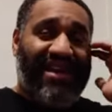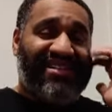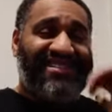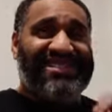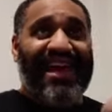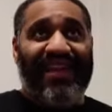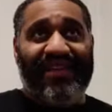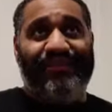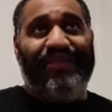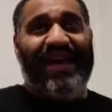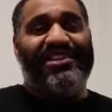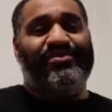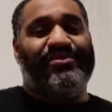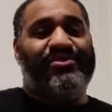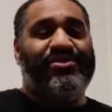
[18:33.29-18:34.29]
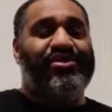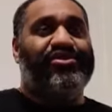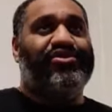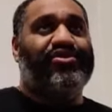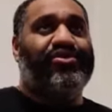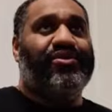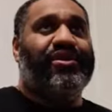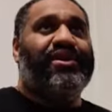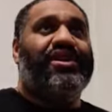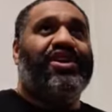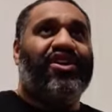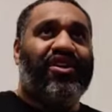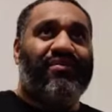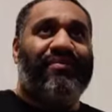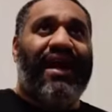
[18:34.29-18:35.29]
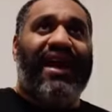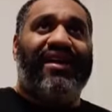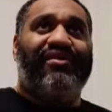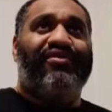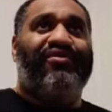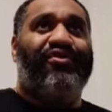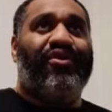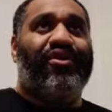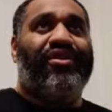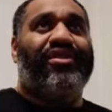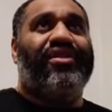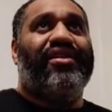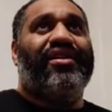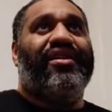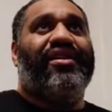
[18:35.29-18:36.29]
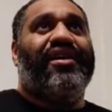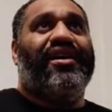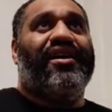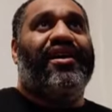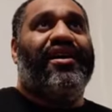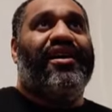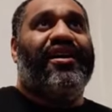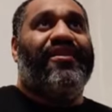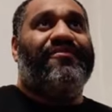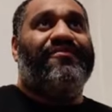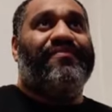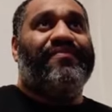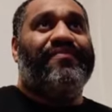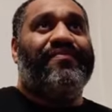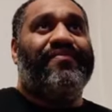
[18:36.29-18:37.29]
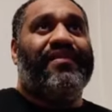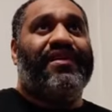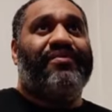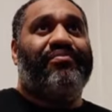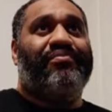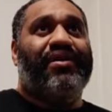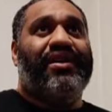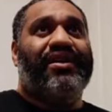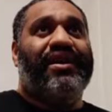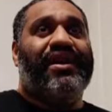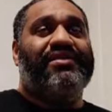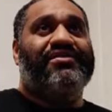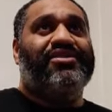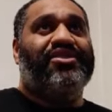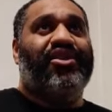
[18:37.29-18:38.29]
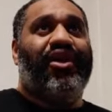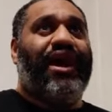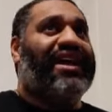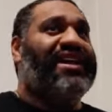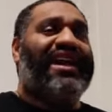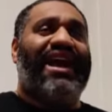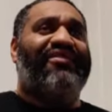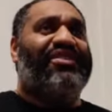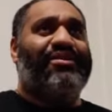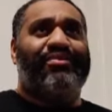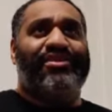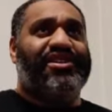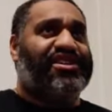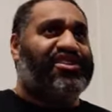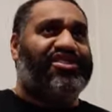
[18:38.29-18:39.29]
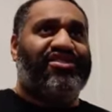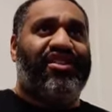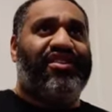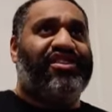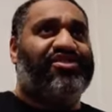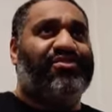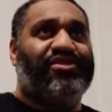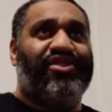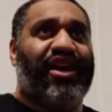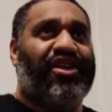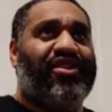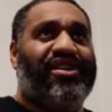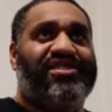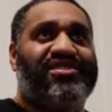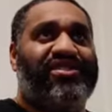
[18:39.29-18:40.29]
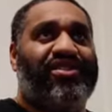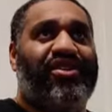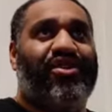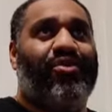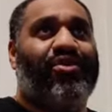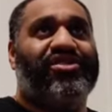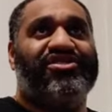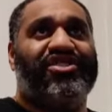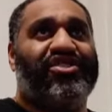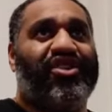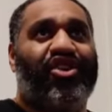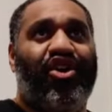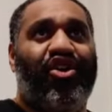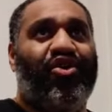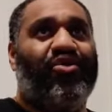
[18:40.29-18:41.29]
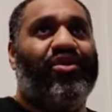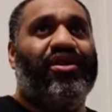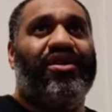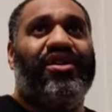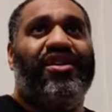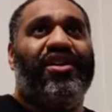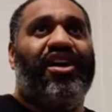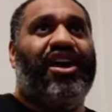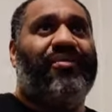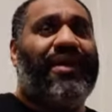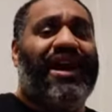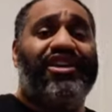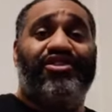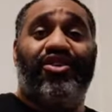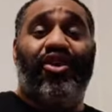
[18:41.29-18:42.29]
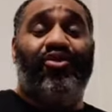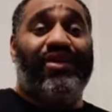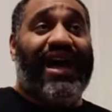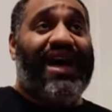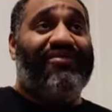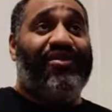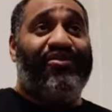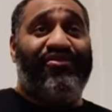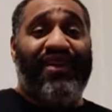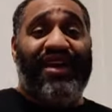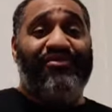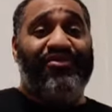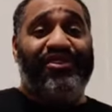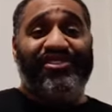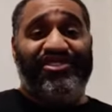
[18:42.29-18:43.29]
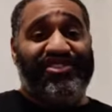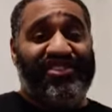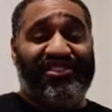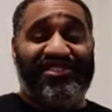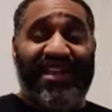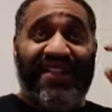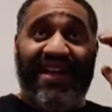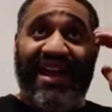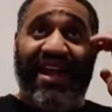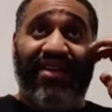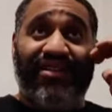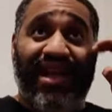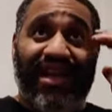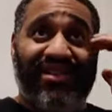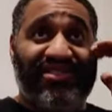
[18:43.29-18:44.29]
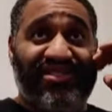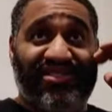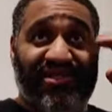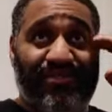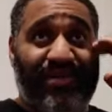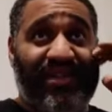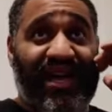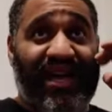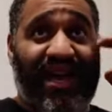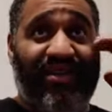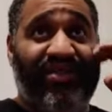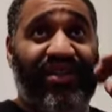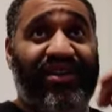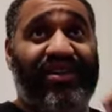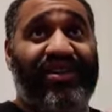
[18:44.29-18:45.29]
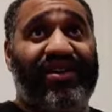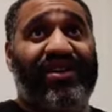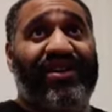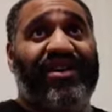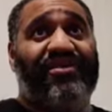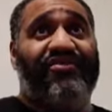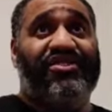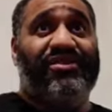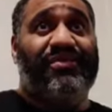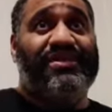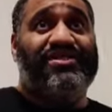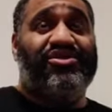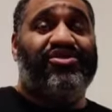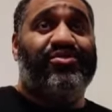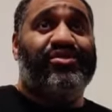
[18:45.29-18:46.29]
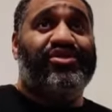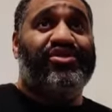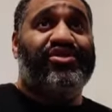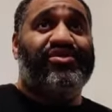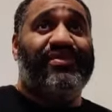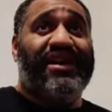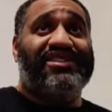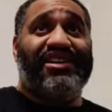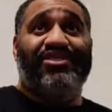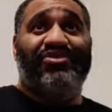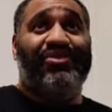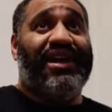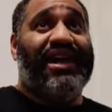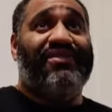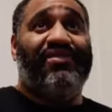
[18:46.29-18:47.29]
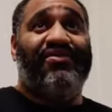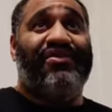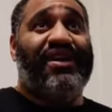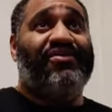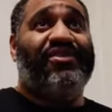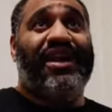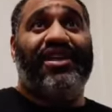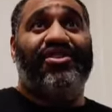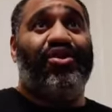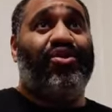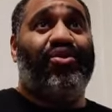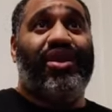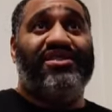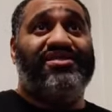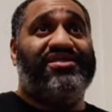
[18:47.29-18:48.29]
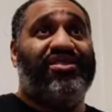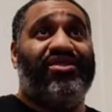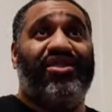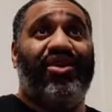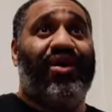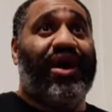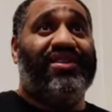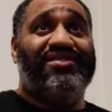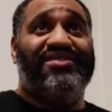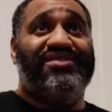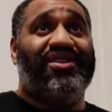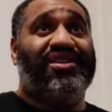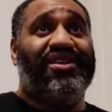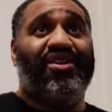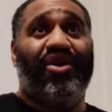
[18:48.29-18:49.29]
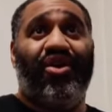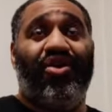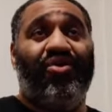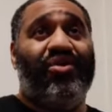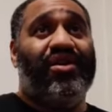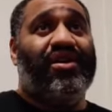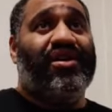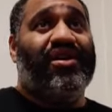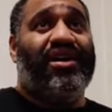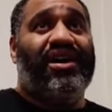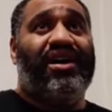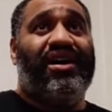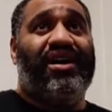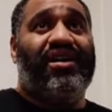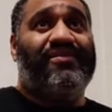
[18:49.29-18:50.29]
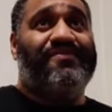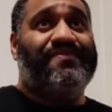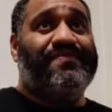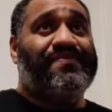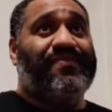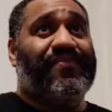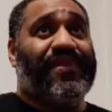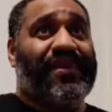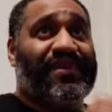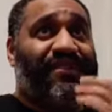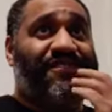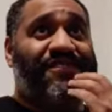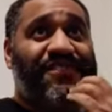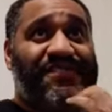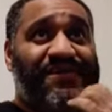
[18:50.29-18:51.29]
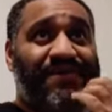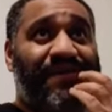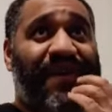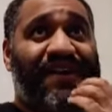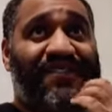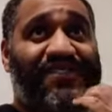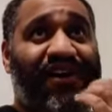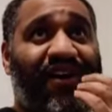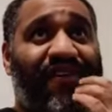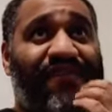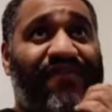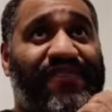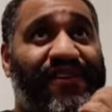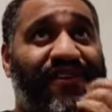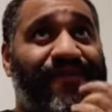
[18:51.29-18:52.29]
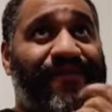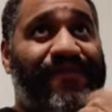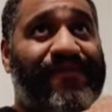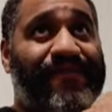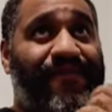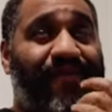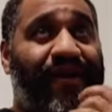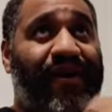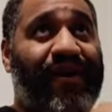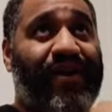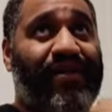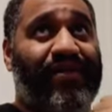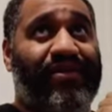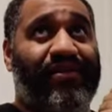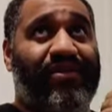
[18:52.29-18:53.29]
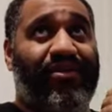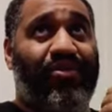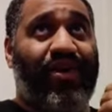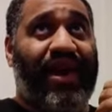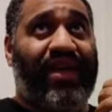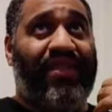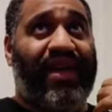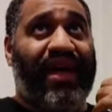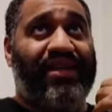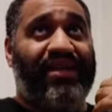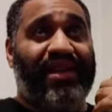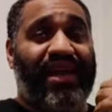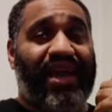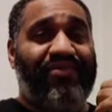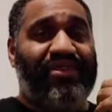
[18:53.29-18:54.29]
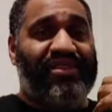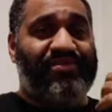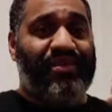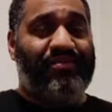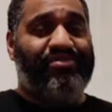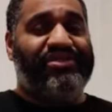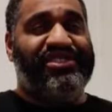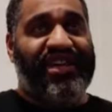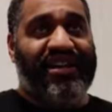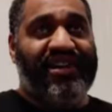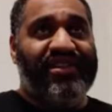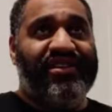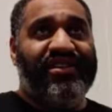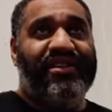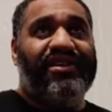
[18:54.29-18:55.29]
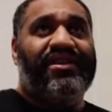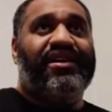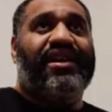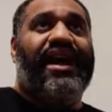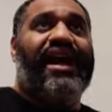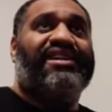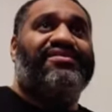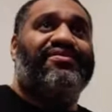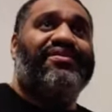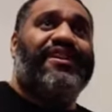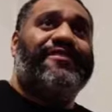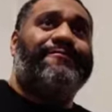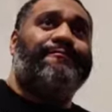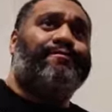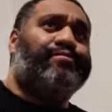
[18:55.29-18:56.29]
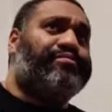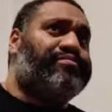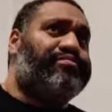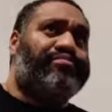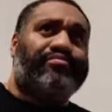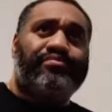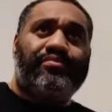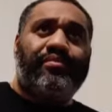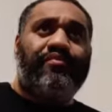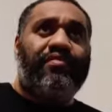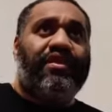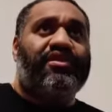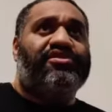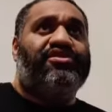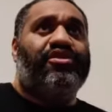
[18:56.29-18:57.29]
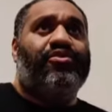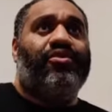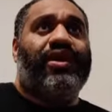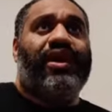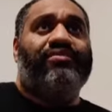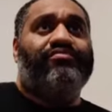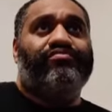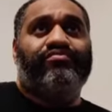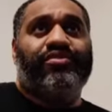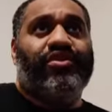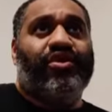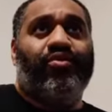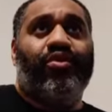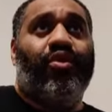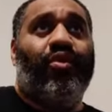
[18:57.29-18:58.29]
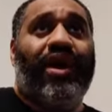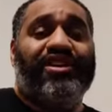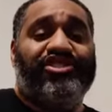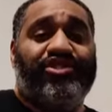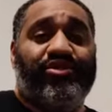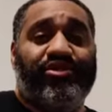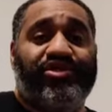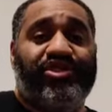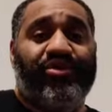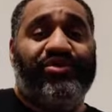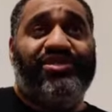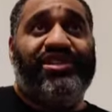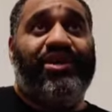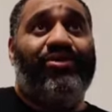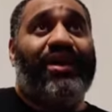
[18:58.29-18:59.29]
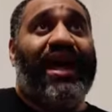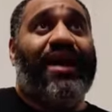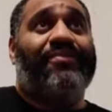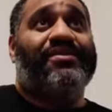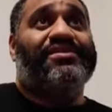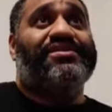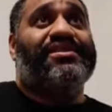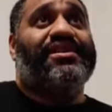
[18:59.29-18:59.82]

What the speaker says: Solid match between the two, good back and forth, but... You know, I didn't have any predictions on this one, so I don't necessarily know where it's going to go. I don't have a favorite, just to say that out, just to put that out there, for the Best of Super Juniors match. I do not have a favorite. I don't necessarily know how this is going to go, just based off of the way that everything's been presented as of late. So, you know, we'll watch show to show and see what happens.